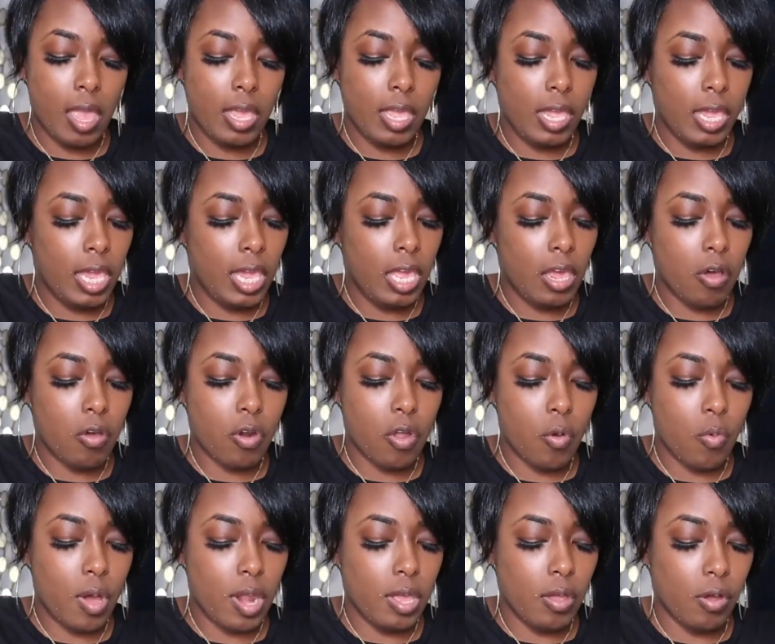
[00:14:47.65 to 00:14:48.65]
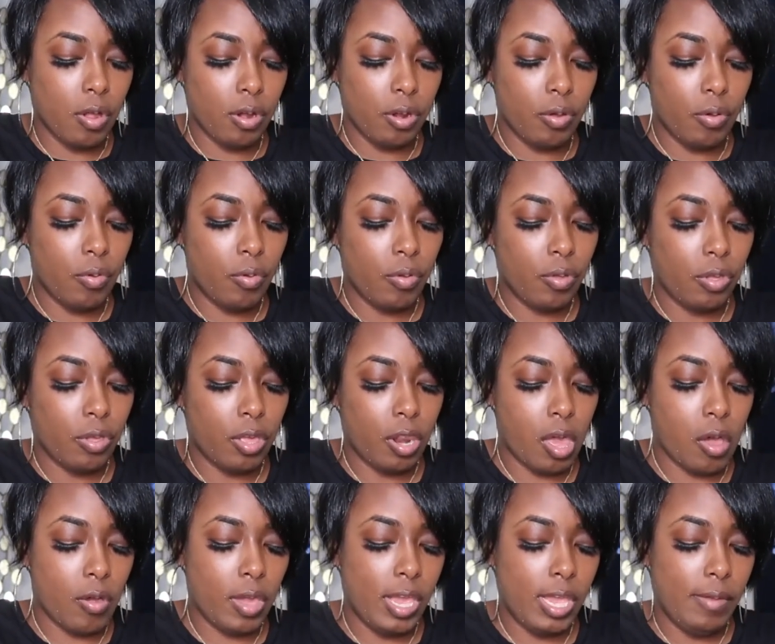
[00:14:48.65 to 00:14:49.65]
he don't know what he gonna do. You
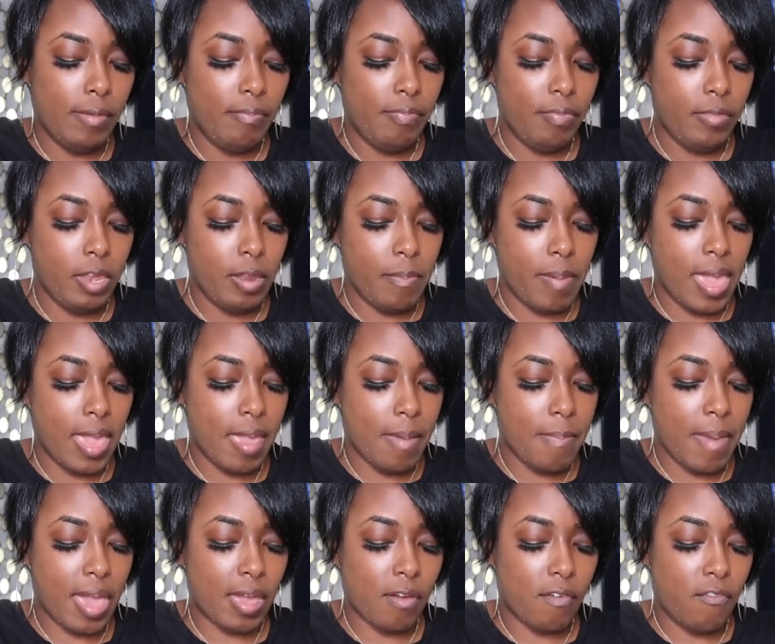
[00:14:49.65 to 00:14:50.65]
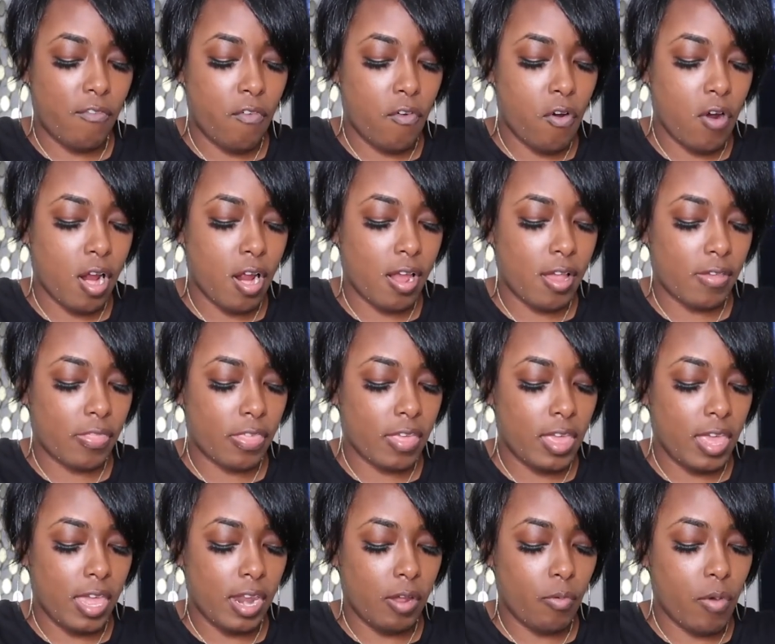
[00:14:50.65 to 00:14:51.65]
know, he debating back and forth,
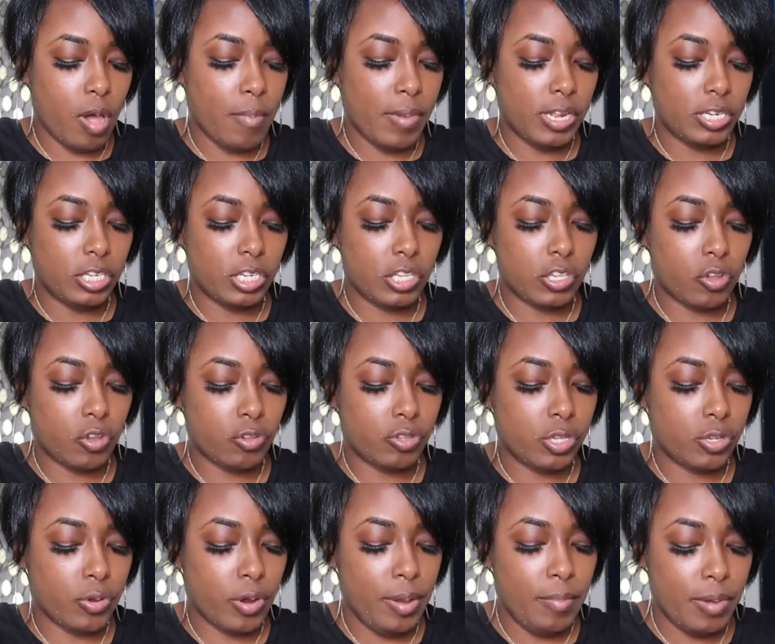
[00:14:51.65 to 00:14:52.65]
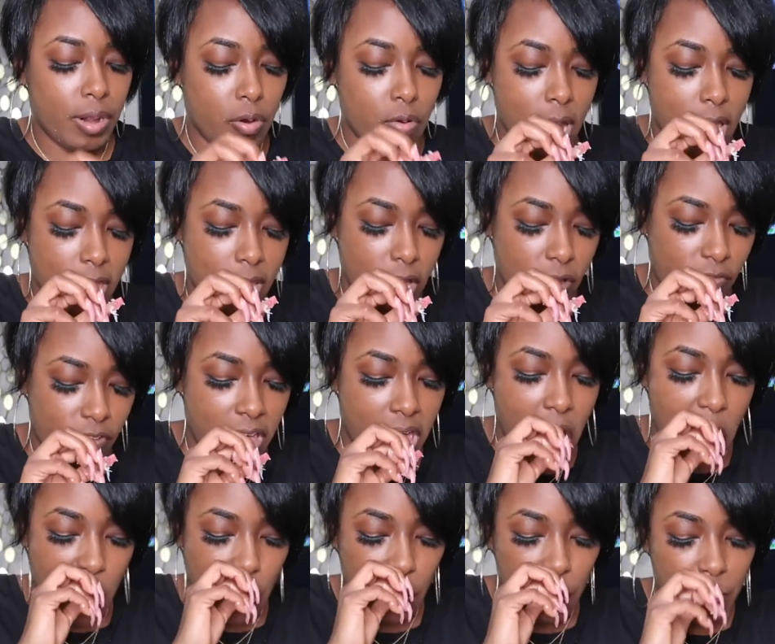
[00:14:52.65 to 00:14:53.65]
and the woman is just screaming and crying out for
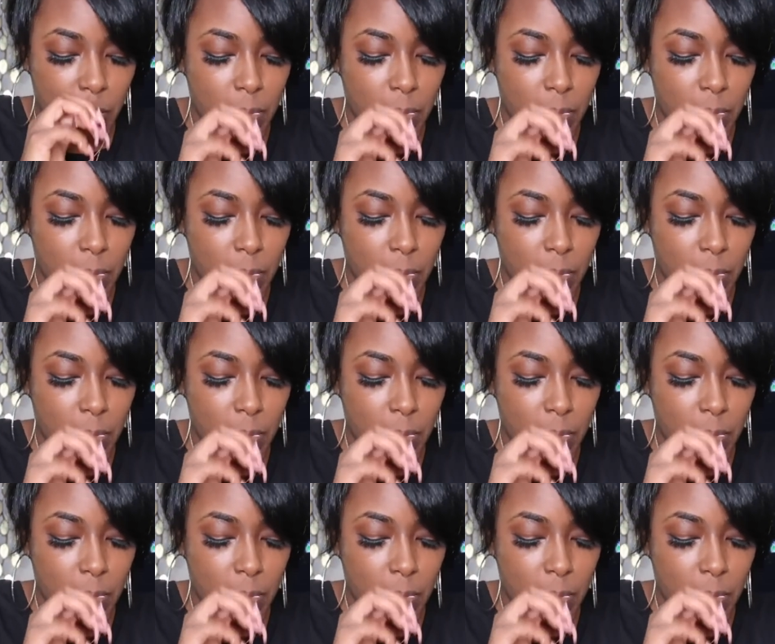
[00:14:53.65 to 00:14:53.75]
help.